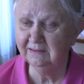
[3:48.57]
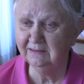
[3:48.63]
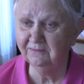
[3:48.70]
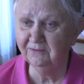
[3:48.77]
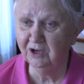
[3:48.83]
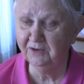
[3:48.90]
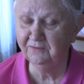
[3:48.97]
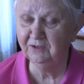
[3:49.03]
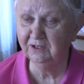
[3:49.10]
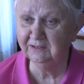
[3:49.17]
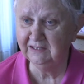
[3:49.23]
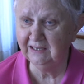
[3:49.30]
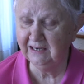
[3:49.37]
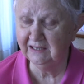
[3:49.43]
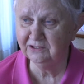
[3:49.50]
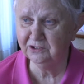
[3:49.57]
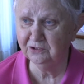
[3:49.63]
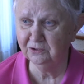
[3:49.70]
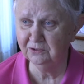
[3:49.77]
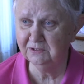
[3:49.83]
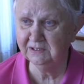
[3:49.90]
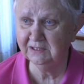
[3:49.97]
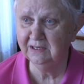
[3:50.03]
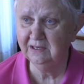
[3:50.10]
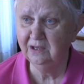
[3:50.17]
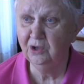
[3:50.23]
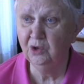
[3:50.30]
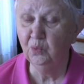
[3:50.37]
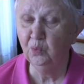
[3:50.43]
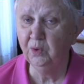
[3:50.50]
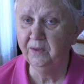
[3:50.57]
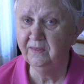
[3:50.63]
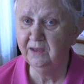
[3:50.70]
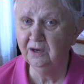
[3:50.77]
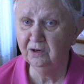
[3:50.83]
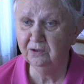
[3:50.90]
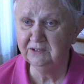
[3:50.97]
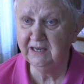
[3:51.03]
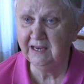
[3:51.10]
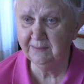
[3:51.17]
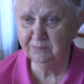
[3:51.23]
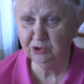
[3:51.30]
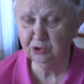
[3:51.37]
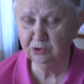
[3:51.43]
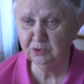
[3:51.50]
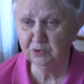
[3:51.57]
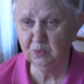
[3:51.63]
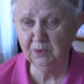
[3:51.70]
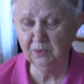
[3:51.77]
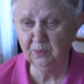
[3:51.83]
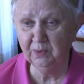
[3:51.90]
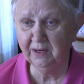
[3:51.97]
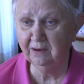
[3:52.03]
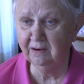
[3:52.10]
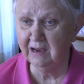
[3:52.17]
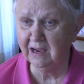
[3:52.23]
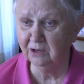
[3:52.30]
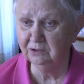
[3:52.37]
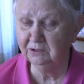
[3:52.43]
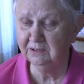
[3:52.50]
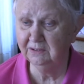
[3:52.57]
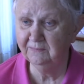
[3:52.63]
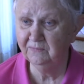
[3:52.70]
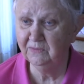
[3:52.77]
the vaudeville dancers, when their tap shoes would wear out,